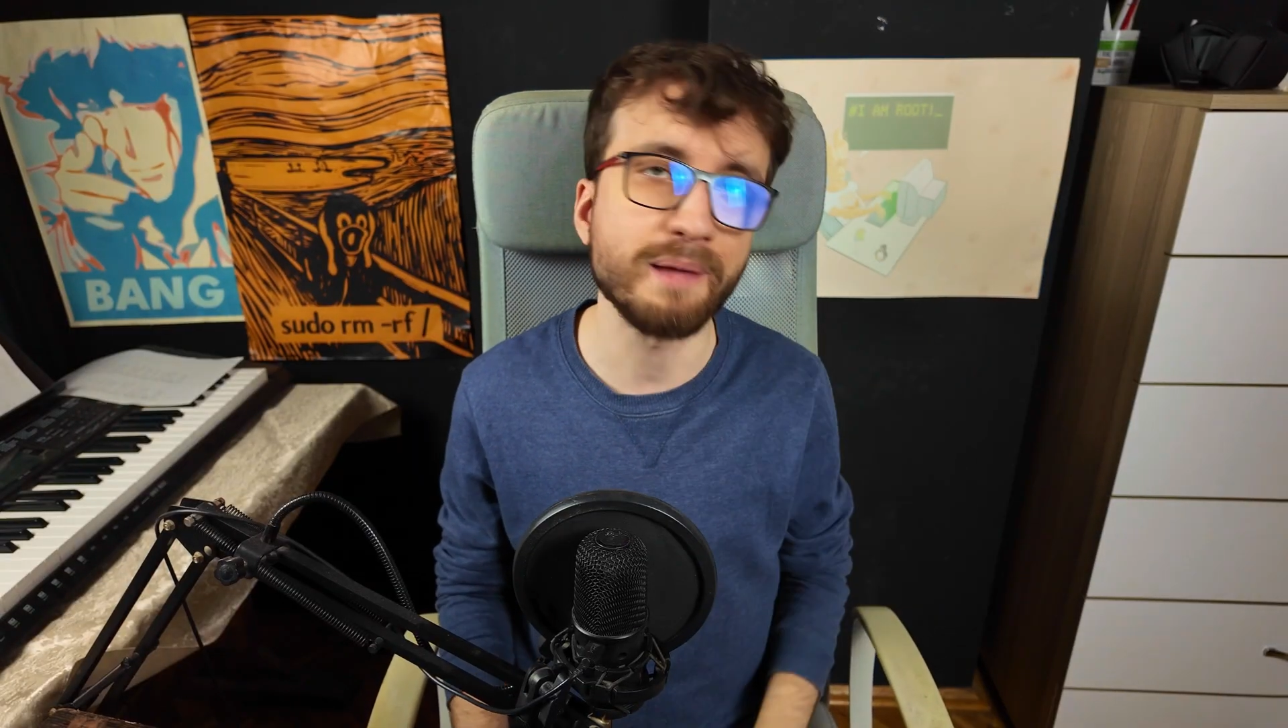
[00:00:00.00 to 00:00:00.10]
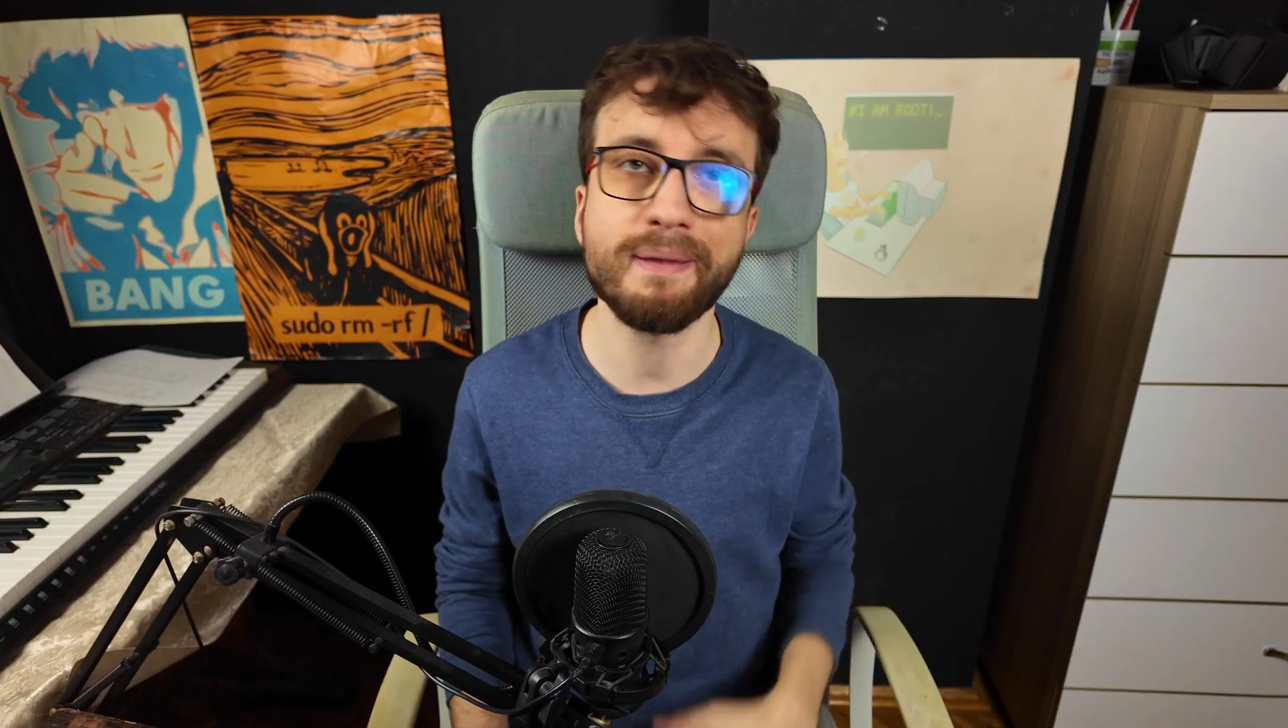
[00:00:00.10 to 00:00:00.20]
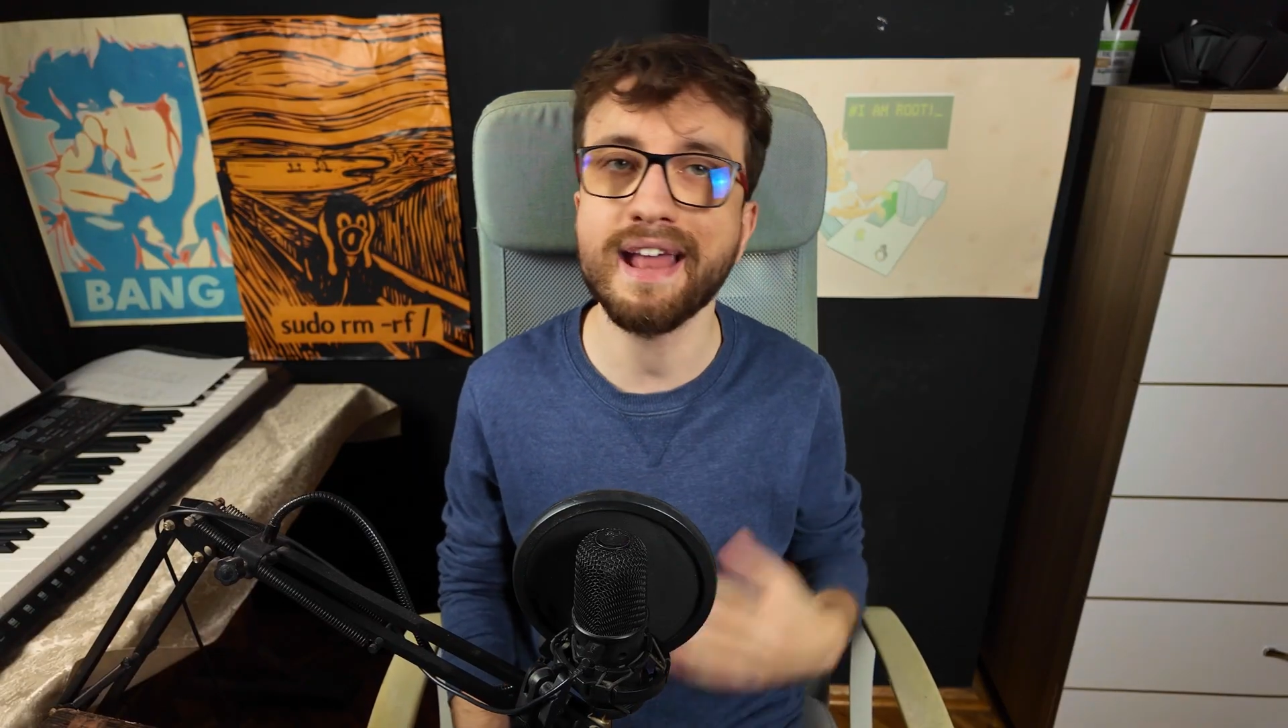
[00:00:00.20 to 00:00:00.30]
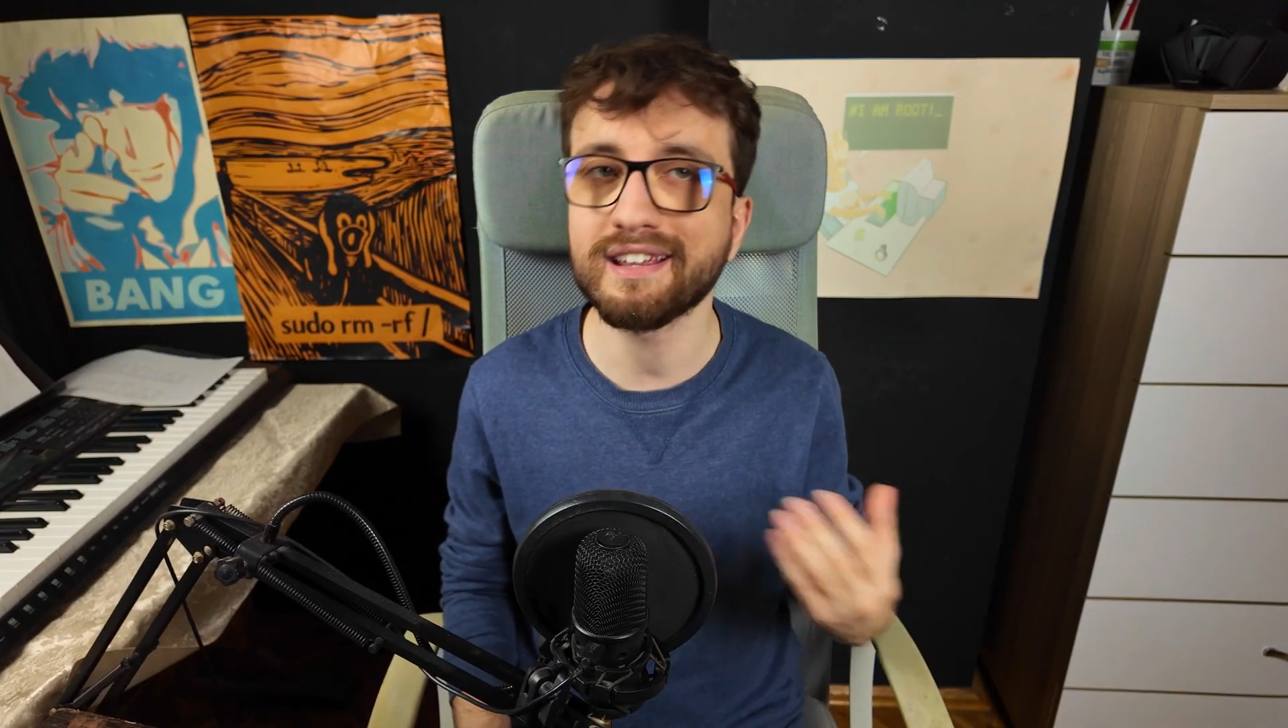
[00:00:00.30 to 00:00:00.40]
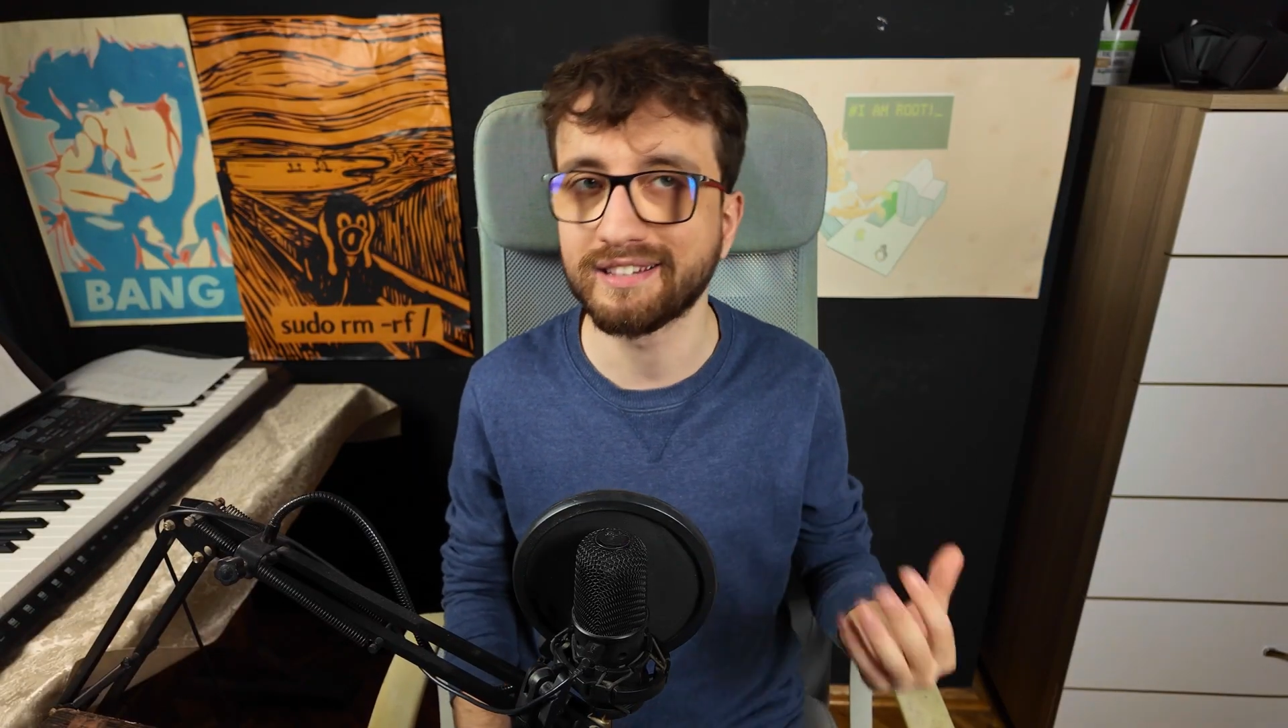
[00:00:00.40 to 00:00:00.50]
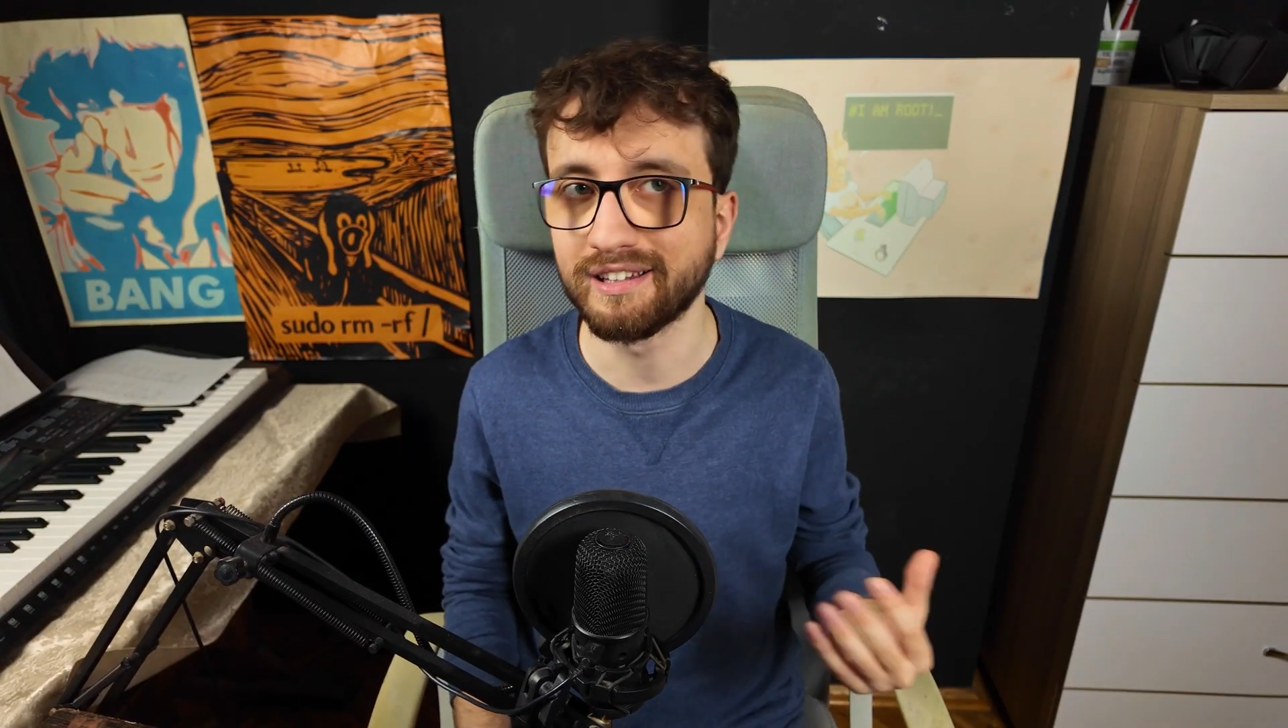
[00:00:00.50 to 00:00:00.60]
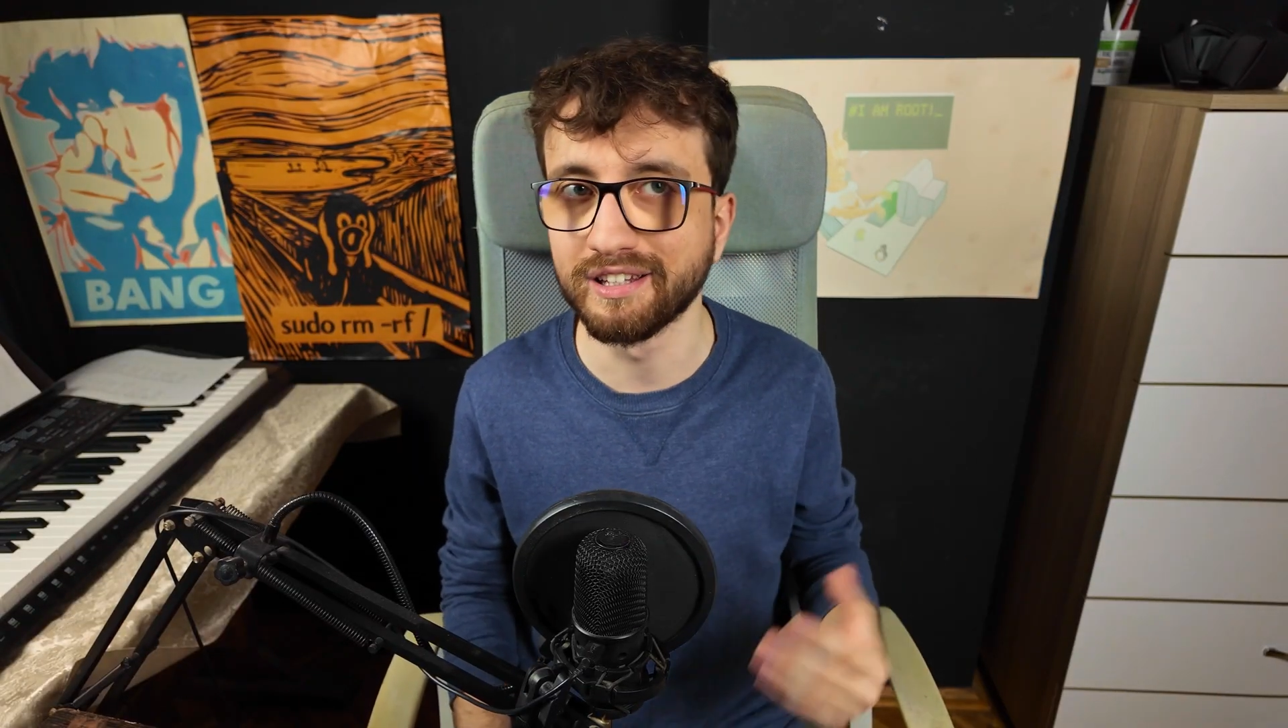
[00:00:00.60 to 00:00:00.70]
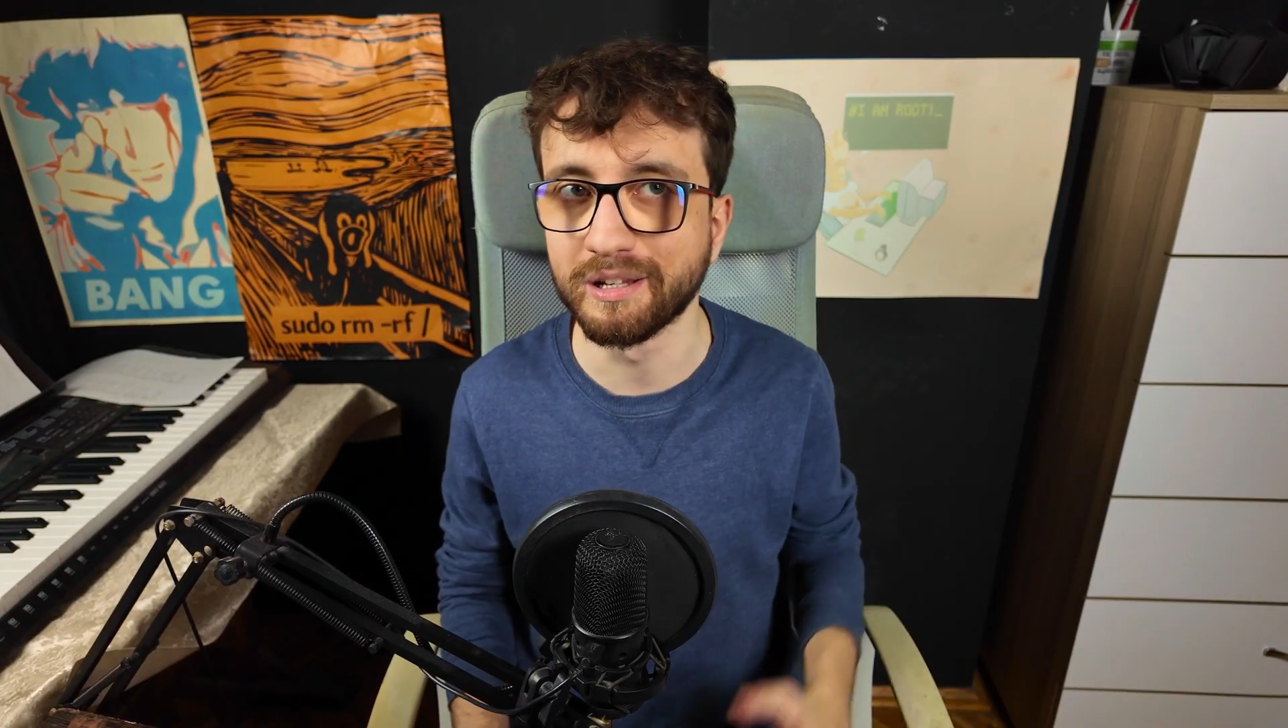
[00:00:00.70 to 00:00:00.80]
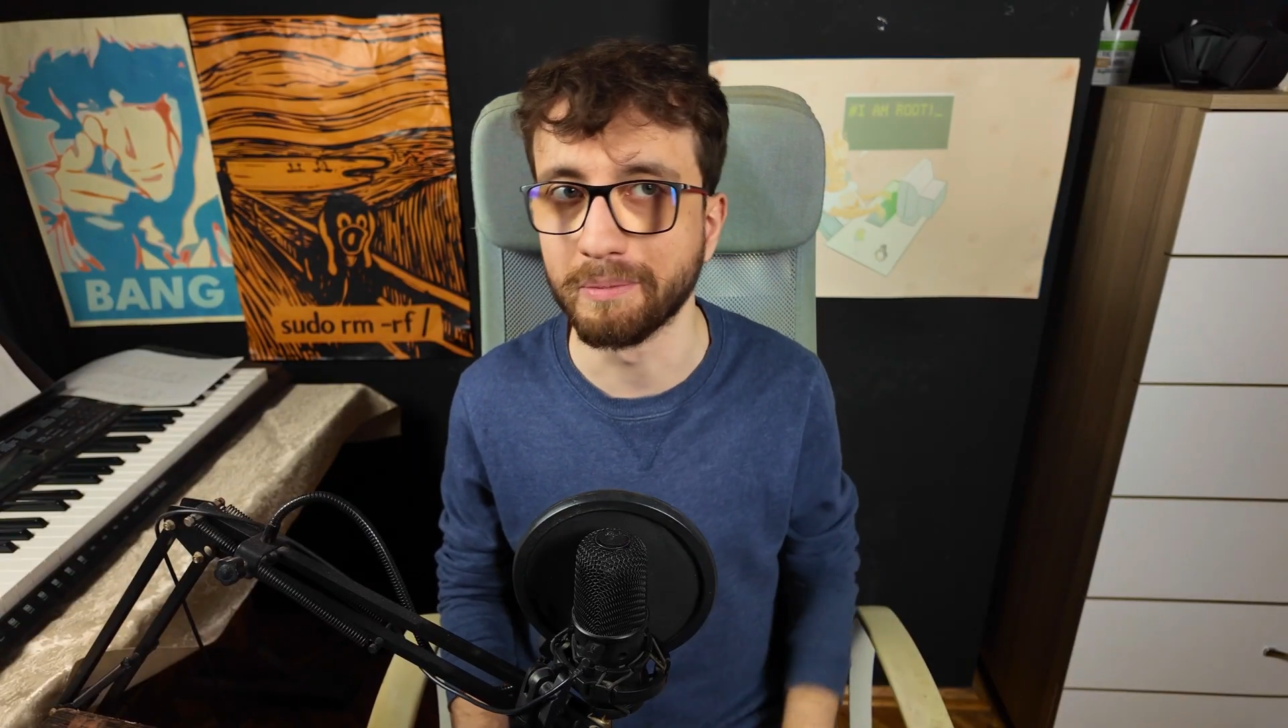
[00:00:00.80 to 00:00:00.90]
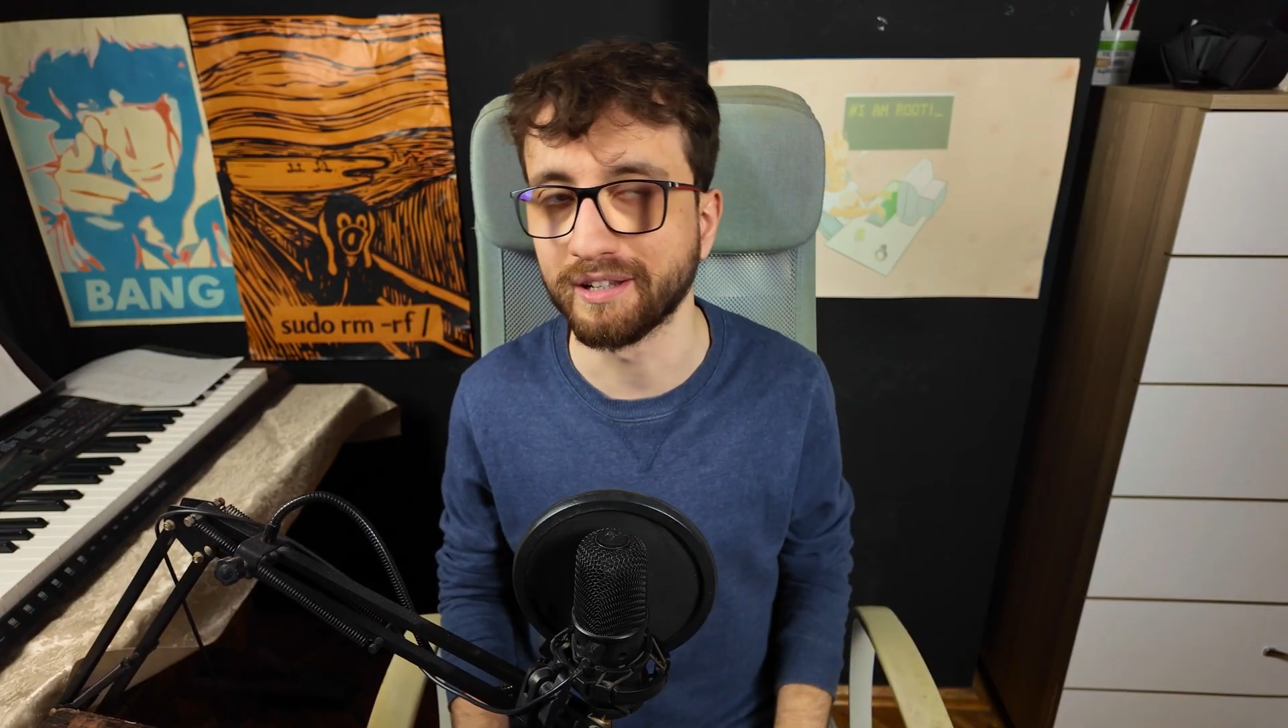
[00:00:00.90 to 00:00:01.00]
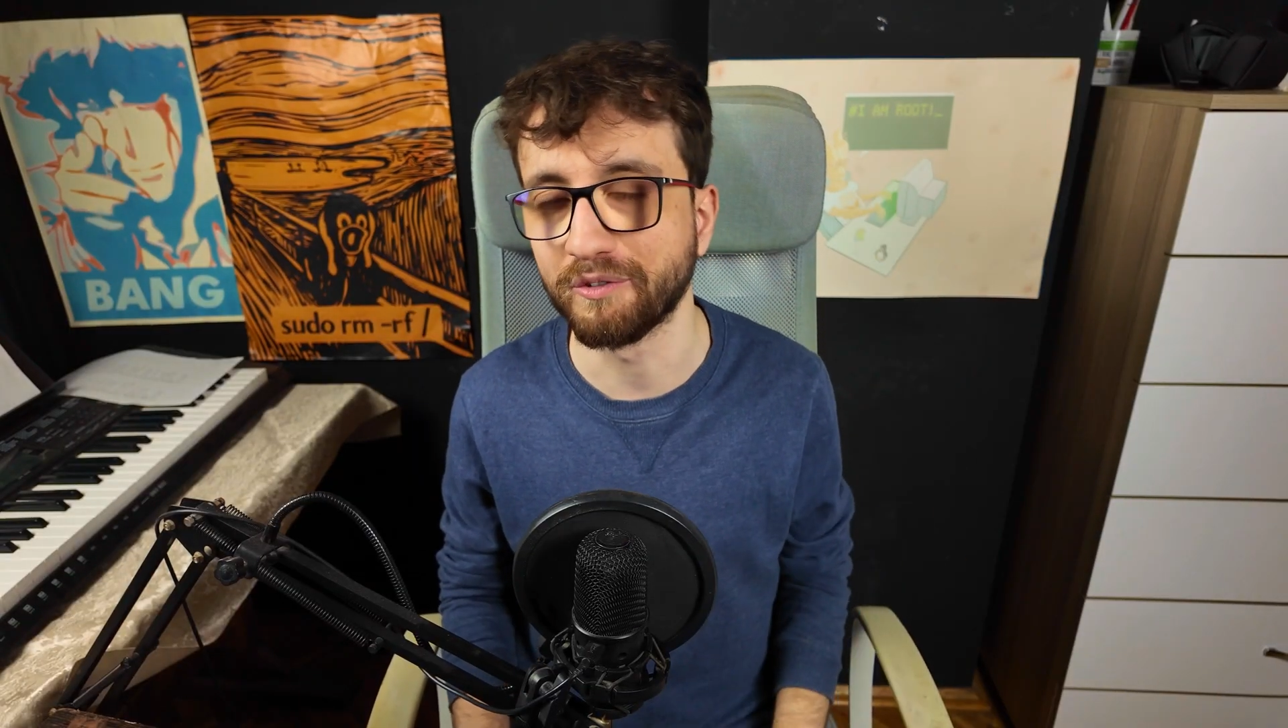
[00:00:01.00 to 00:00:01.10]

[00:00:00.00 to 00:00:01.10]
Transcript: I panicked a little bit,